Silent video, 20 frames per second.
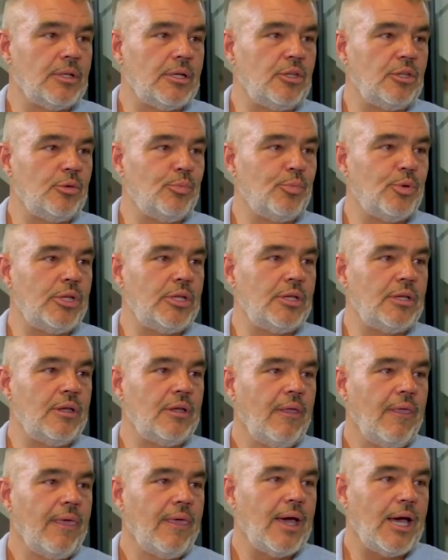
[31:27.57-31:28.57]
Are you putting,
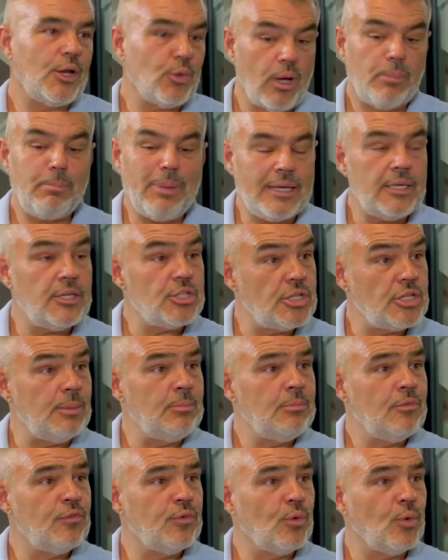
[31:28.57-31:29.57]
how do I punish
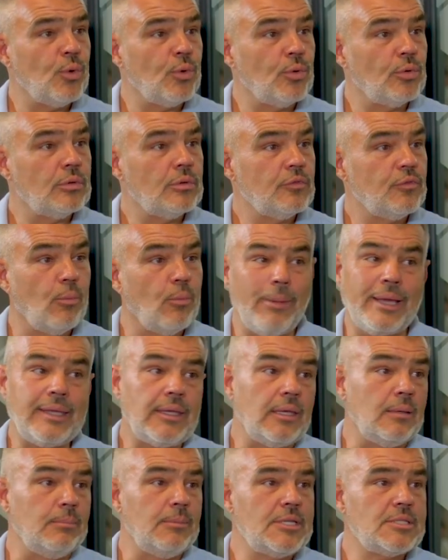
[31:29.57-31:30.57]
him for
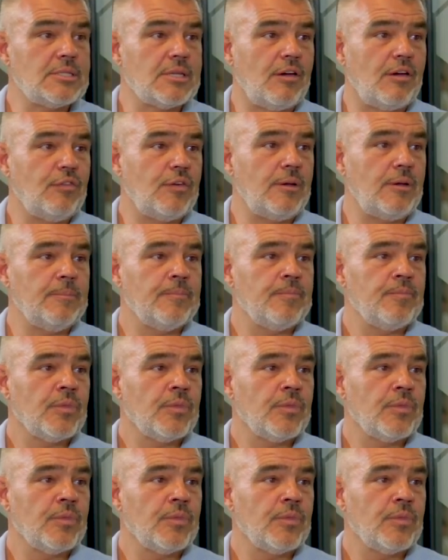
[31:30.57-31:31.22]
making me suffer,